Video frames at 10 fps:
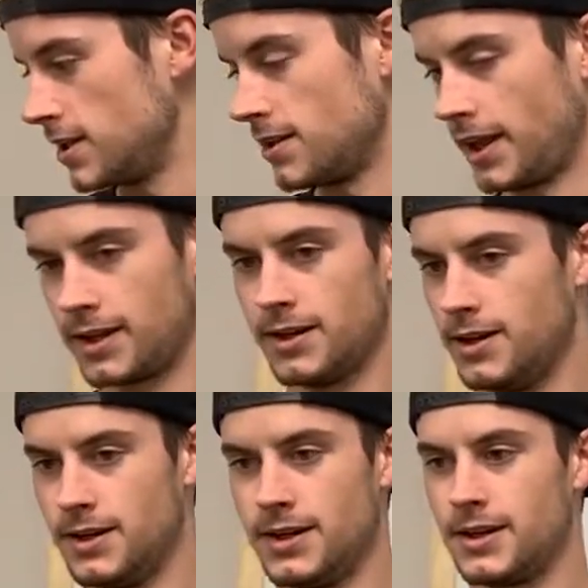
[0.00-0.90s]

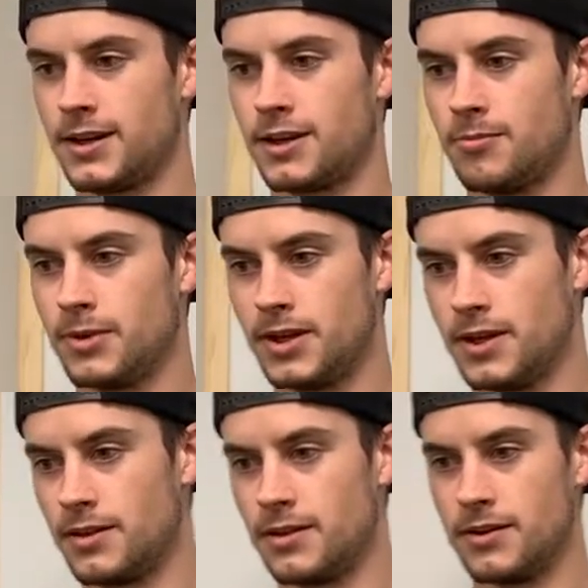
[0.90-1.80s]
It could
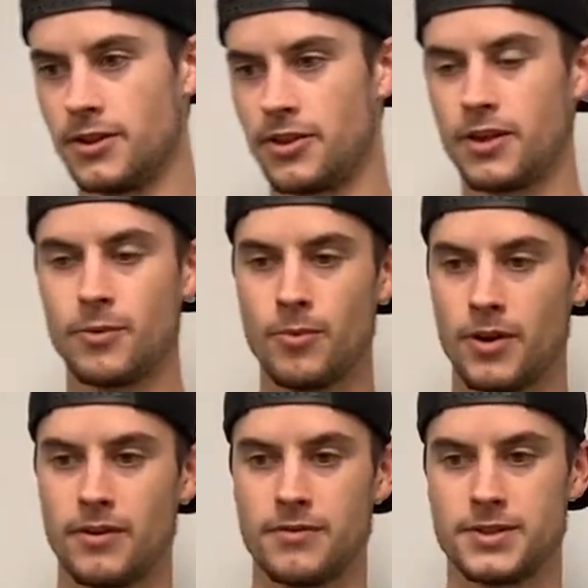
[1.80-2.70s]
be the thing we want
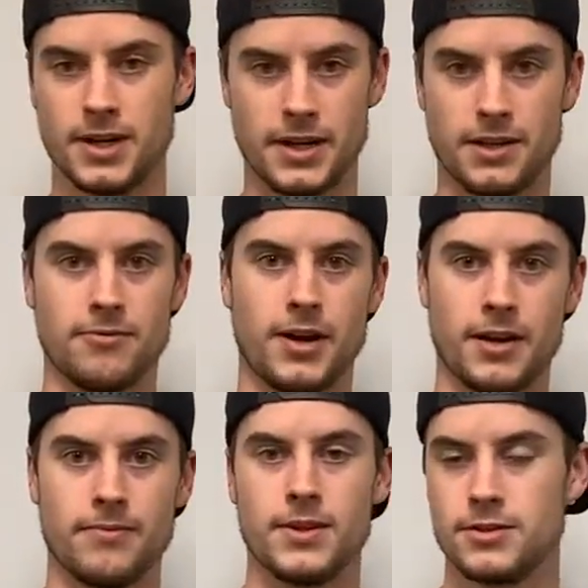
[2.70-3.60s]
to study,
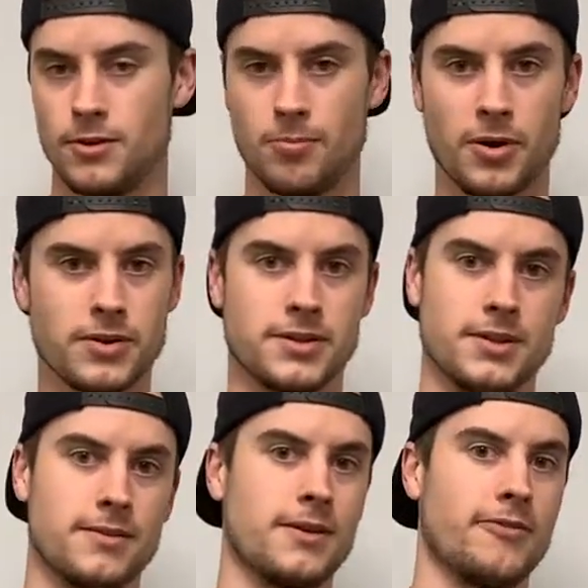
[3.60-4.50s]
right? So a
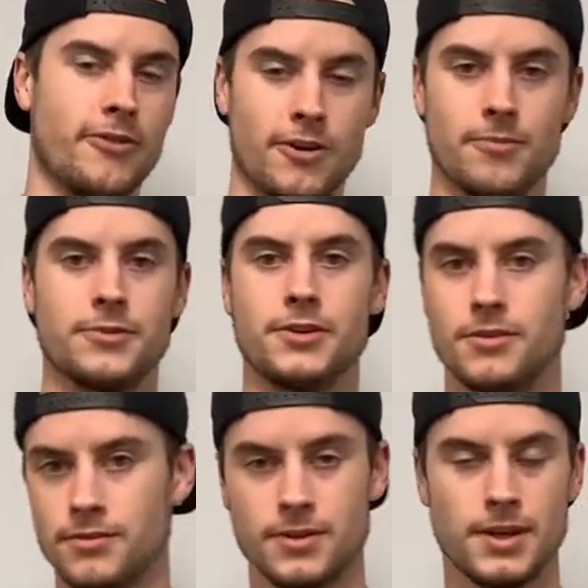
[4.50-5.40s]
person, a firm,
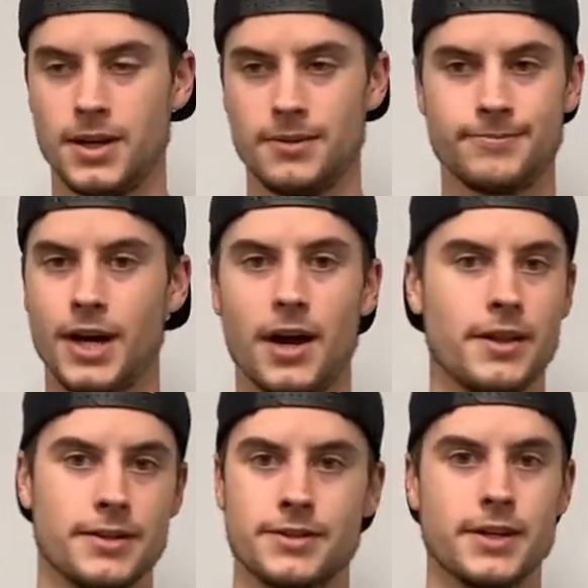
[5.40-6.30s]

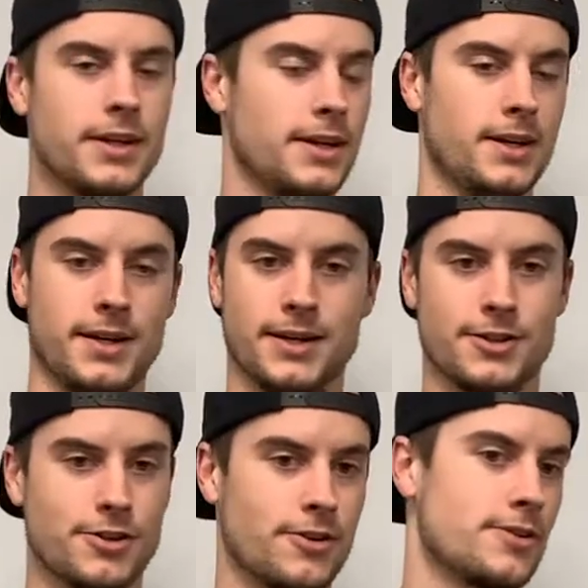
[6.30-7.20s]
college,
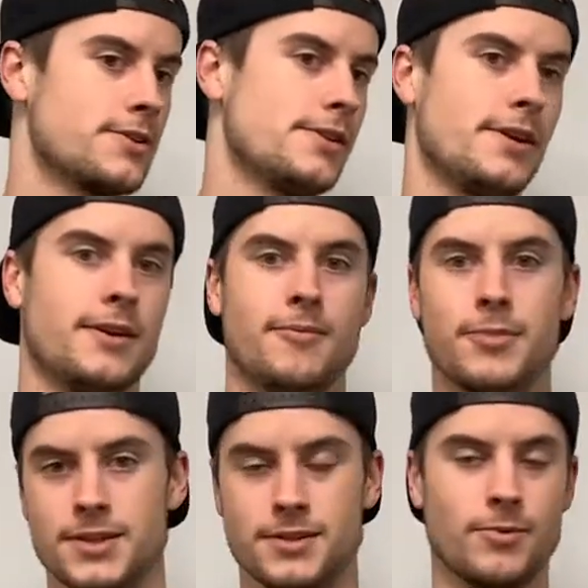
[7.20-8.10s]
church,
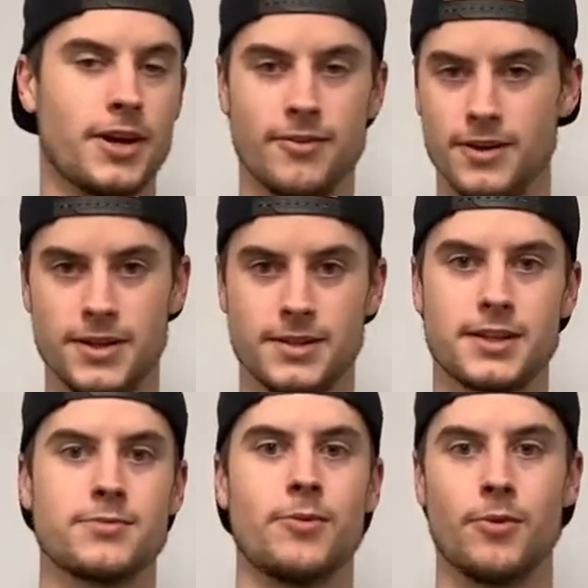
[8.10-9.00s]
business, whatever it is,
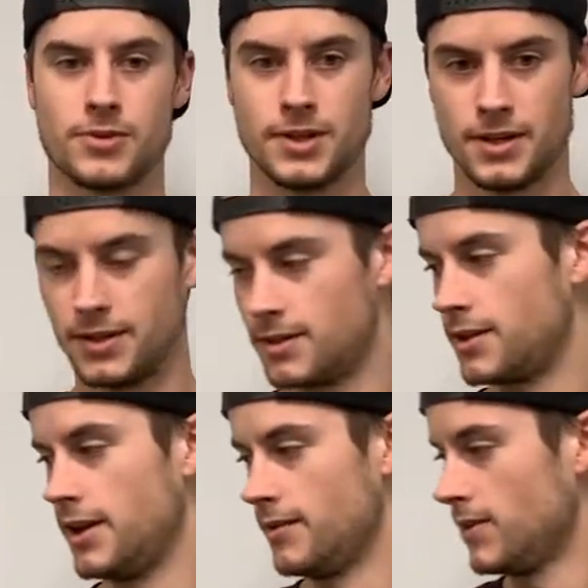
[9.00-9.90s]
that's what we're studying,
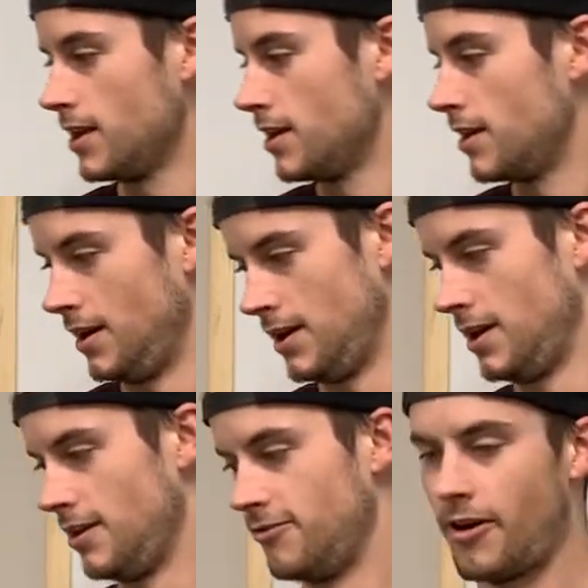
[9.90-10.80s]
okay?
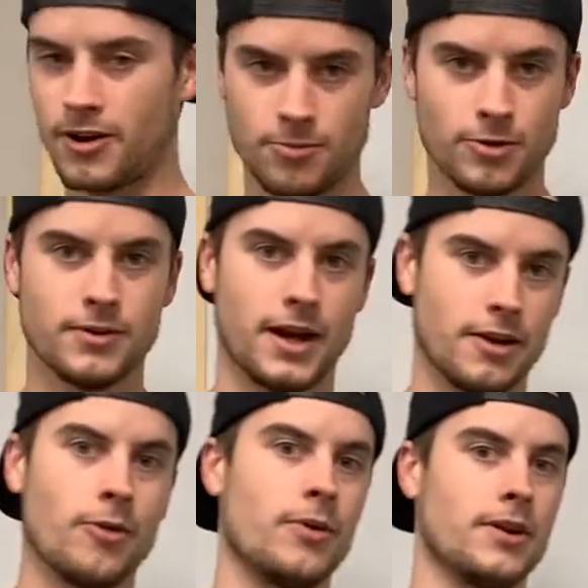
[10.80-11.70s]
A variable, I
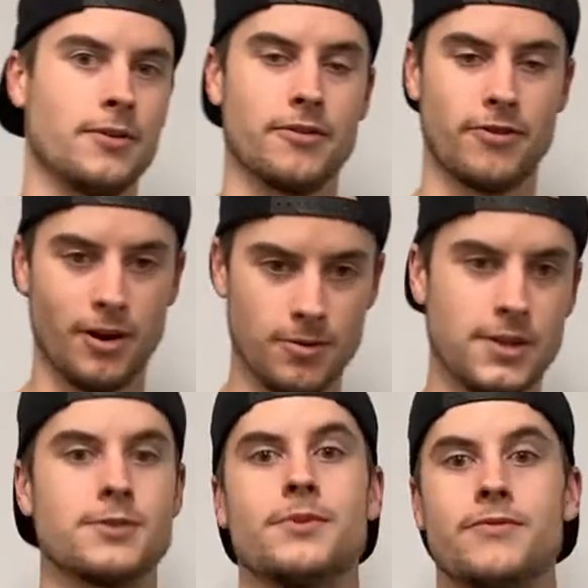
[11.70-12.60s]
know we all know what a variable
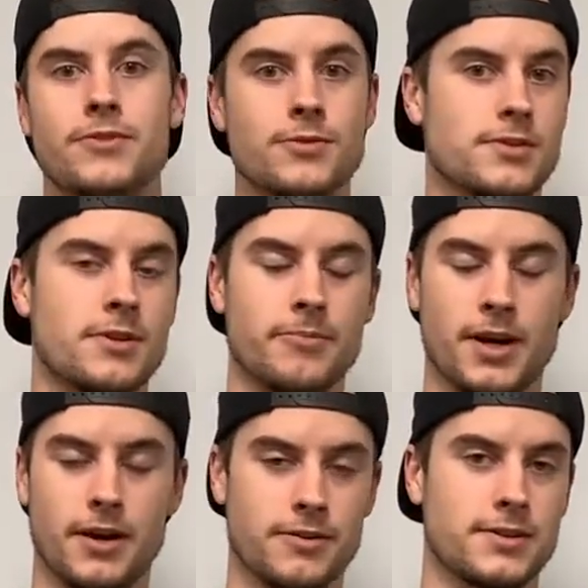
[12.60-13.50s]
is. We've used them
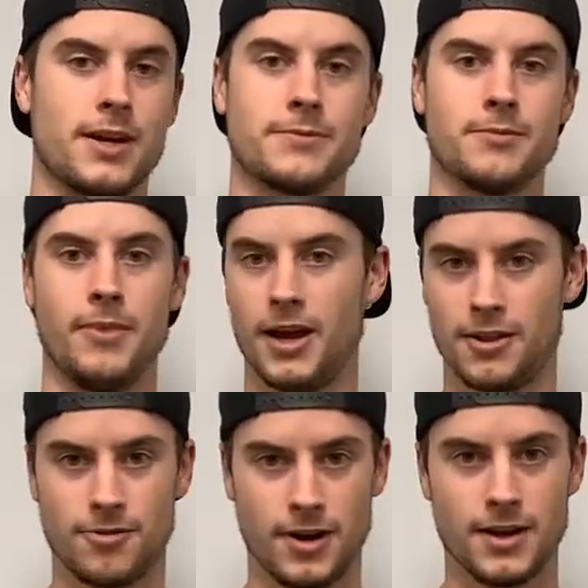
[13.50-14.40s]
100 times in
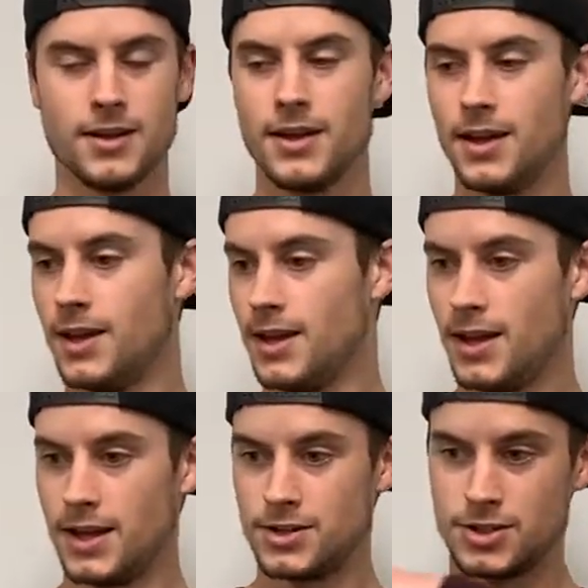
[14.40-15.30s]
math, right?
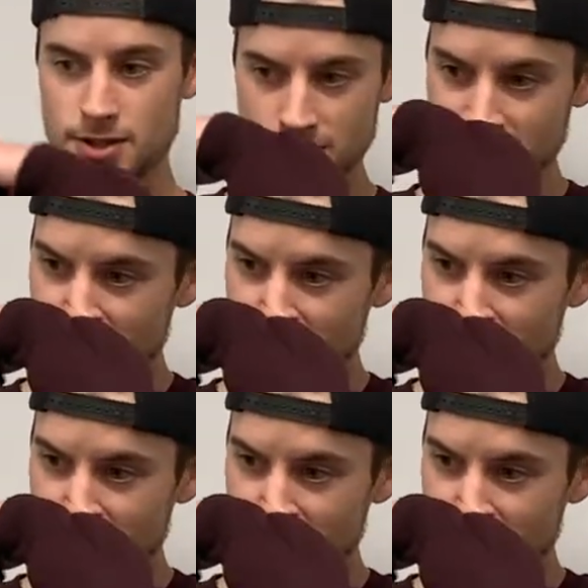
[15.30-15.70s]
It's just,